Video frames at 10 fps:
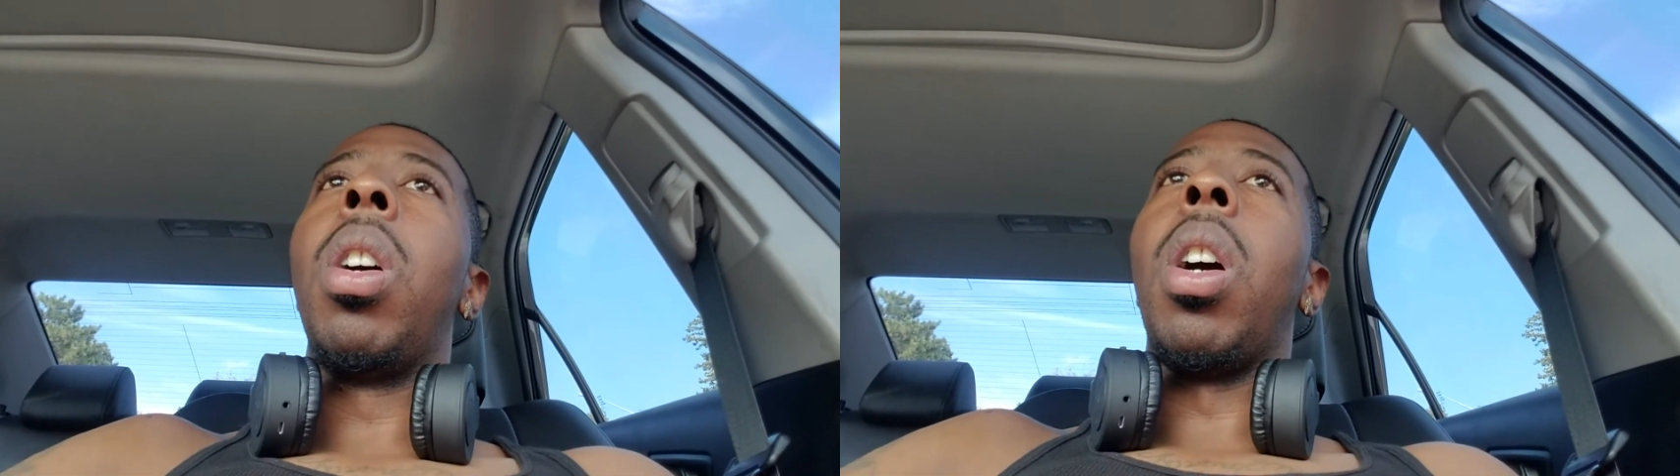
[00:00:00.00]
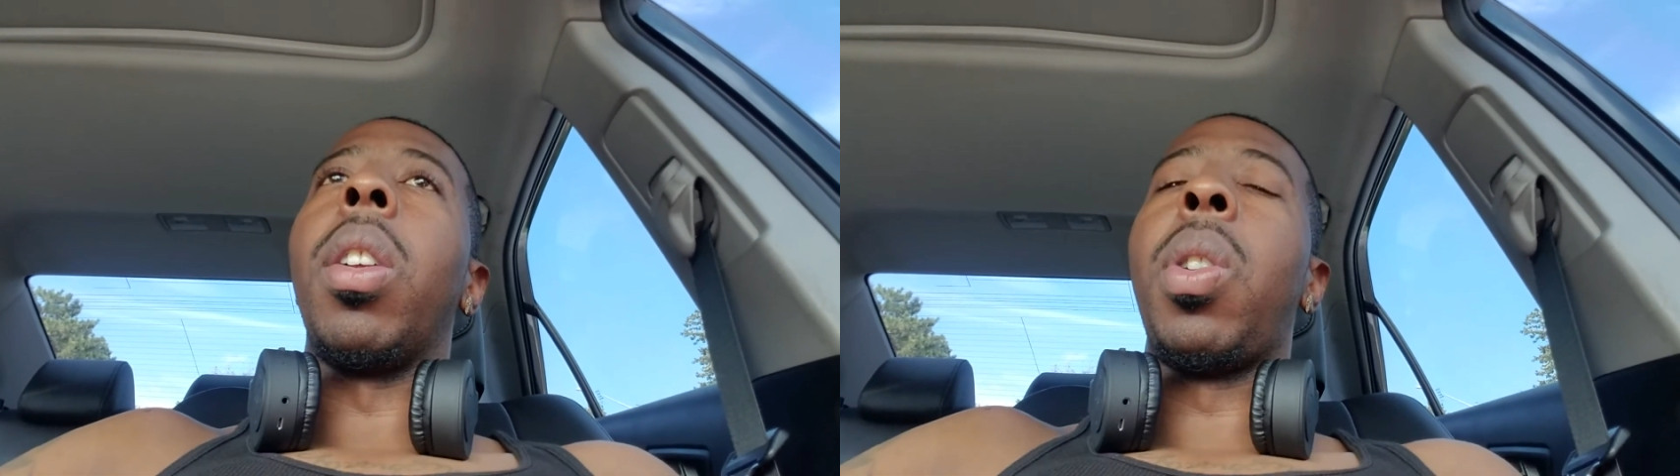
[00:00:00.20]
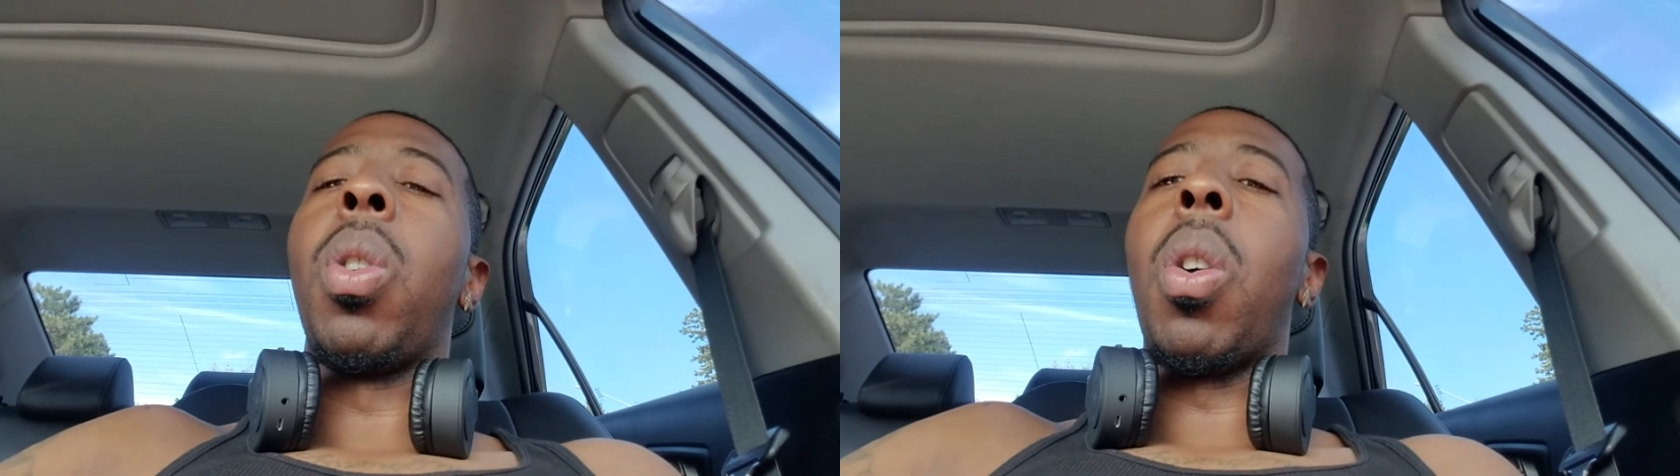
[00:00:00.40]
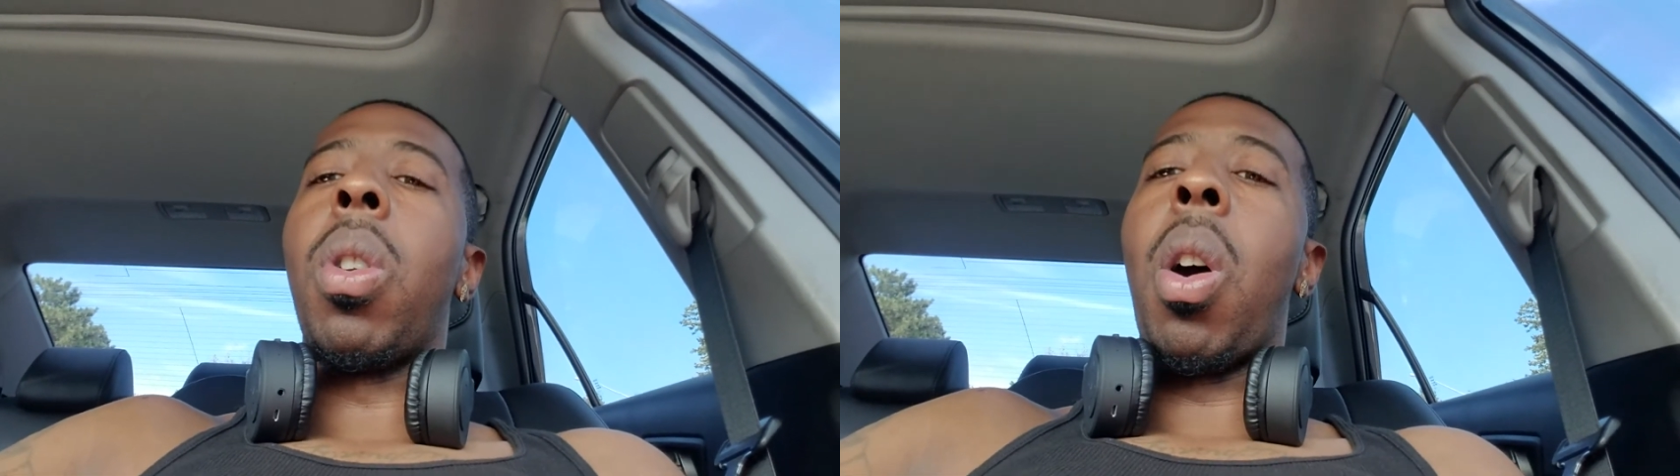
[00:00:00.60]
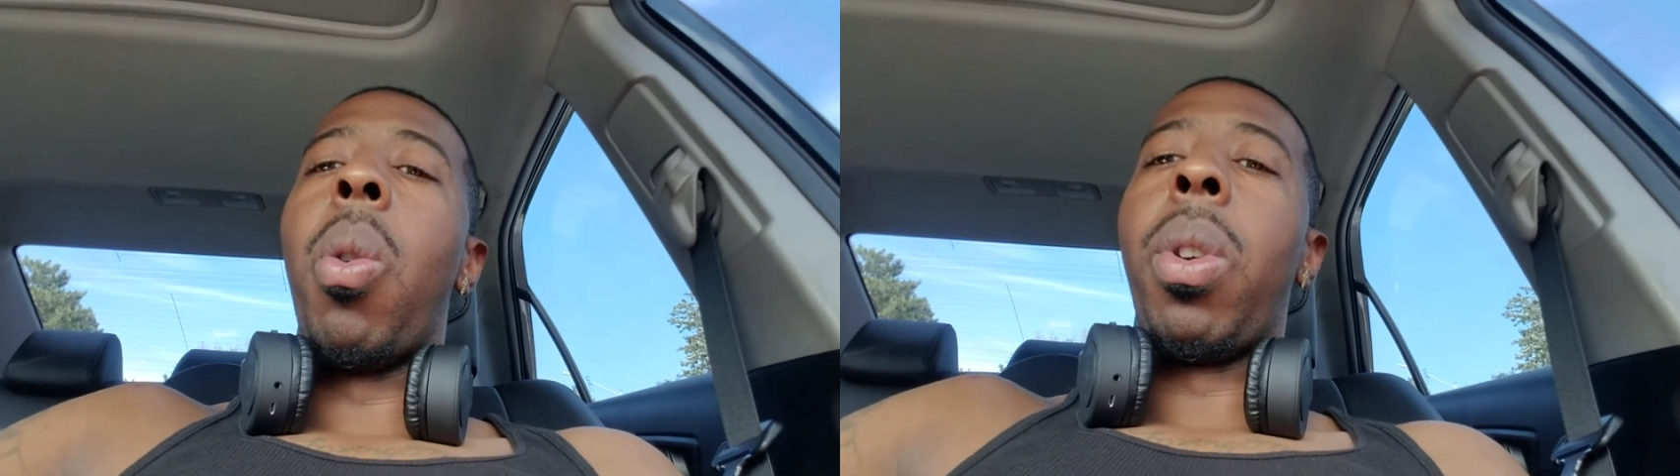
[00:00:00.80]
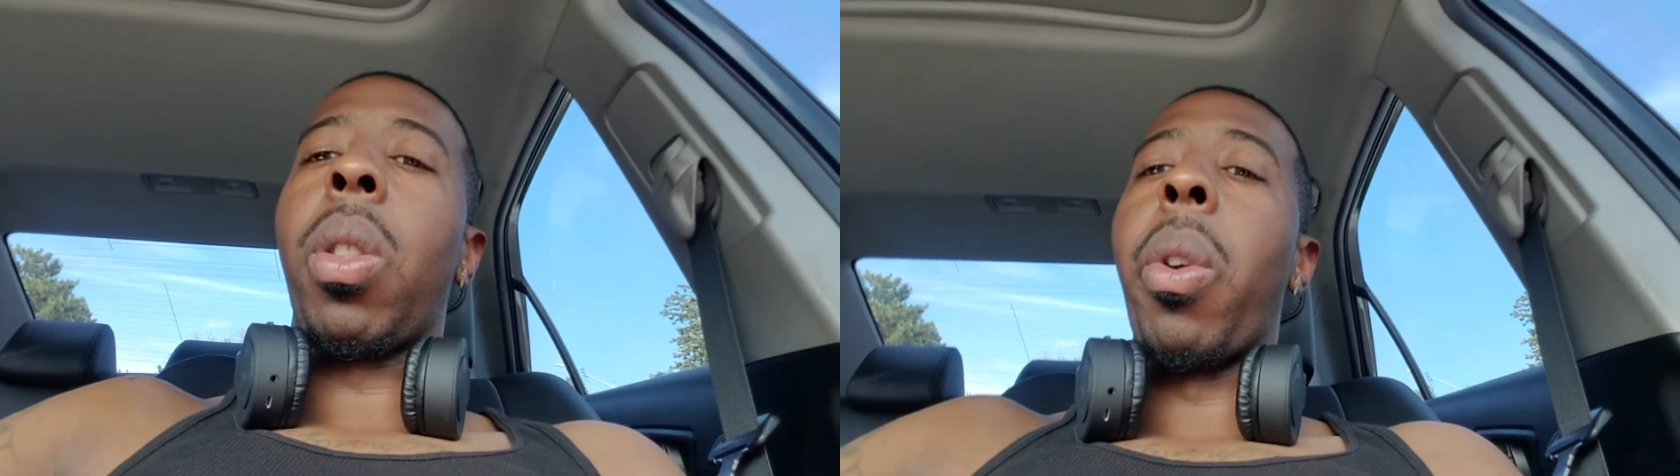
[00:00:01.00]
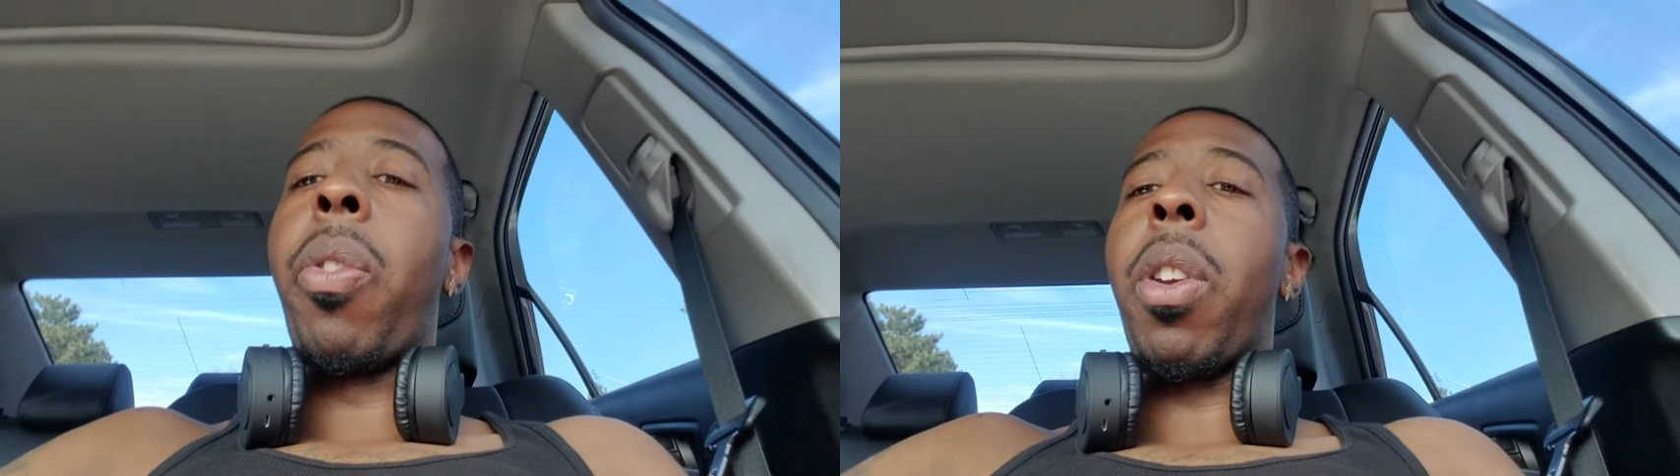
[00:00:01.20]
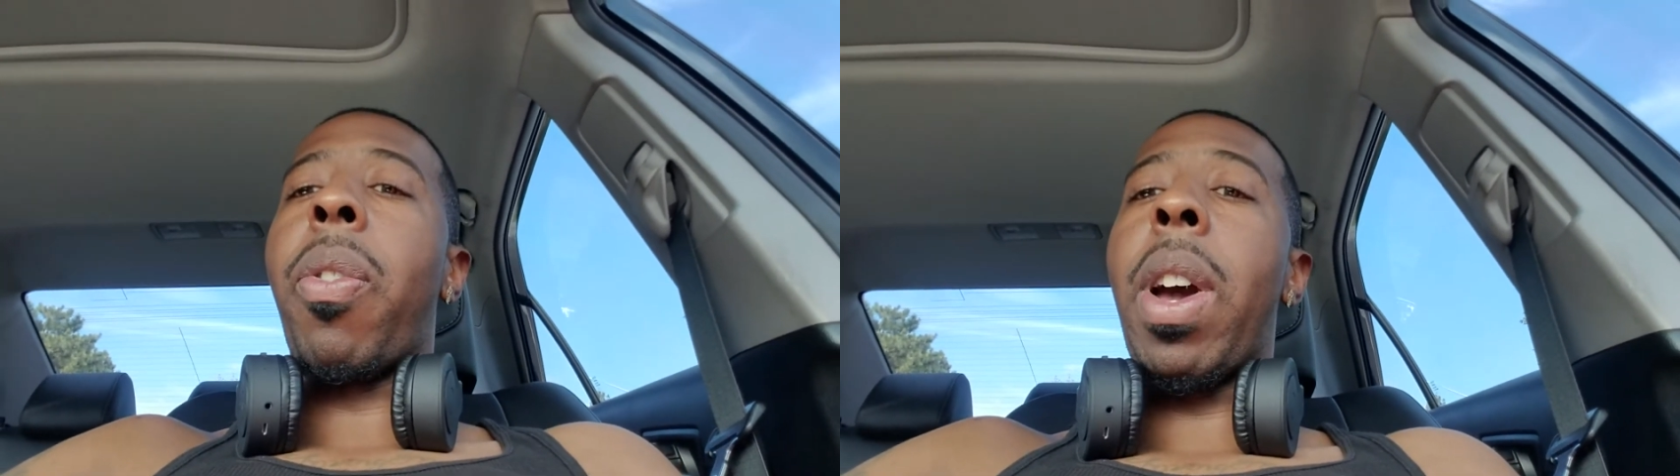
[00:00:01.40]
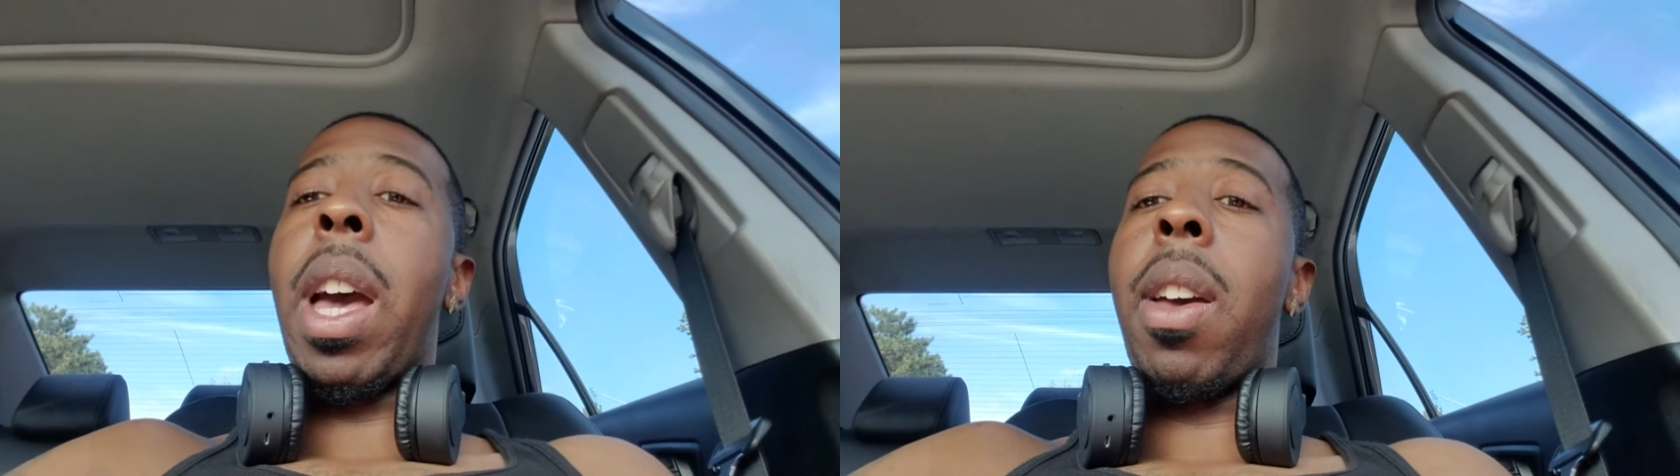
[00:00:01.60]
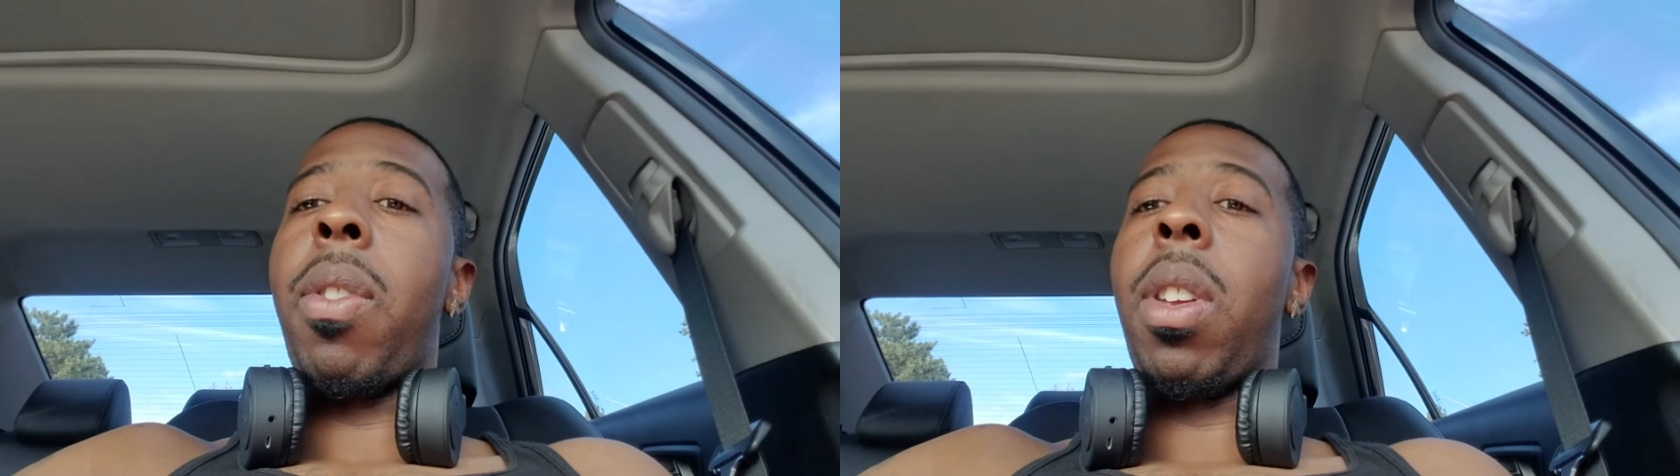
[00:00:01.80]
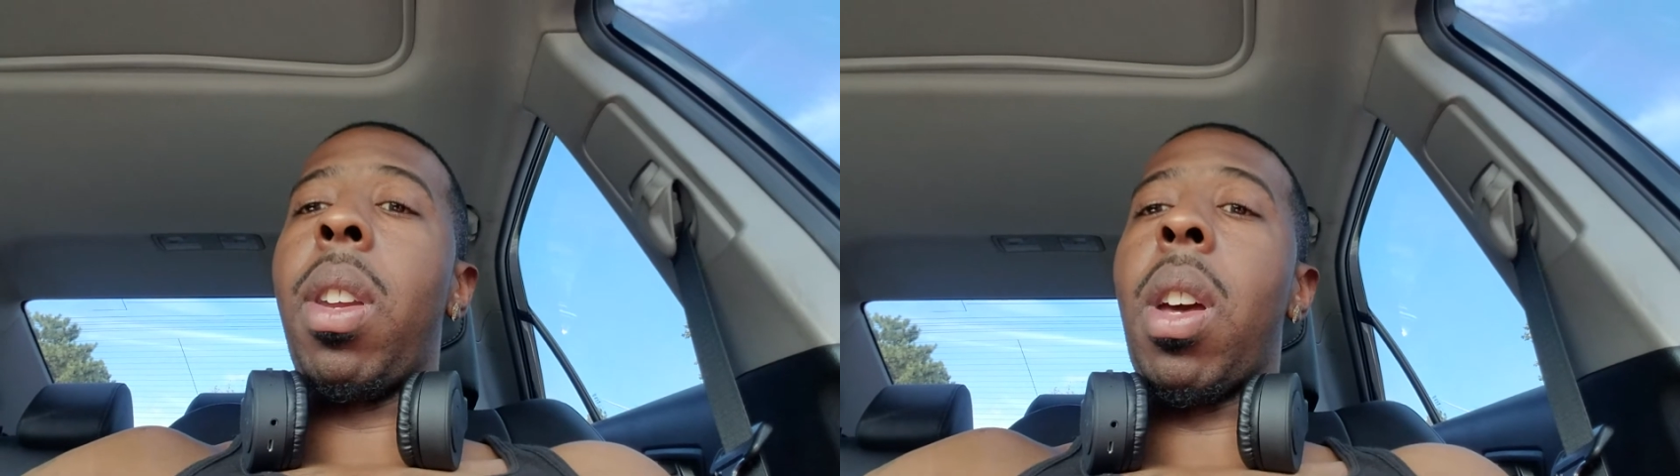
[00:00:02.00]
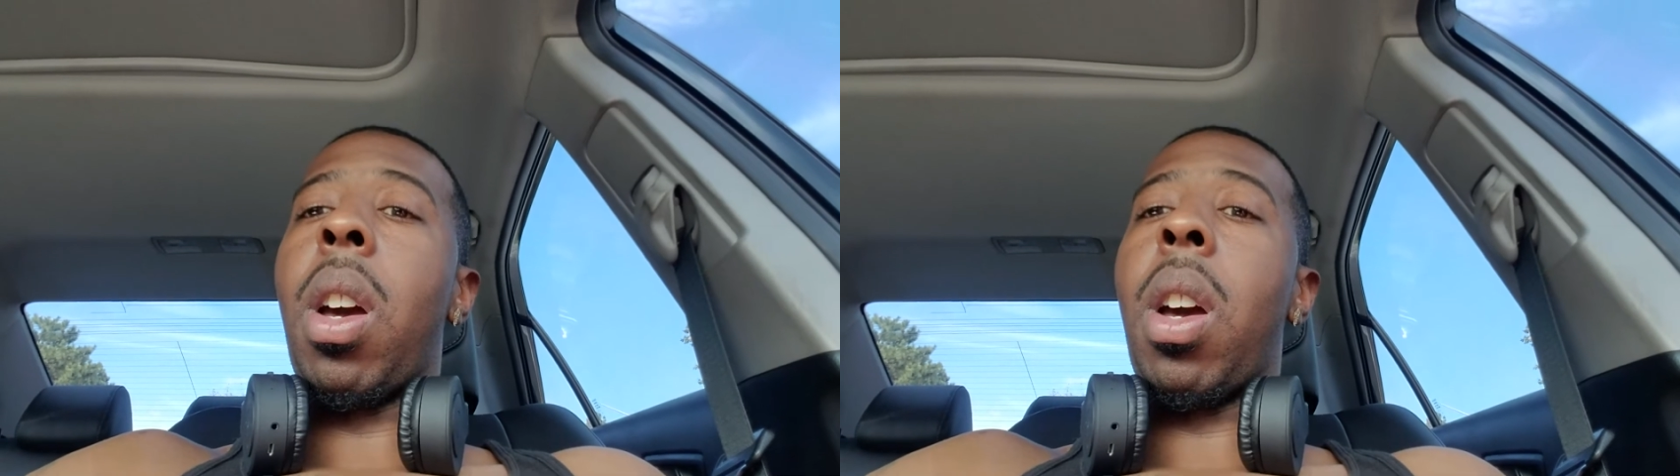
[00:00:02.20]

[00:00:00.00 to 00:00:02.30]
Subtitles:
the 355 in it.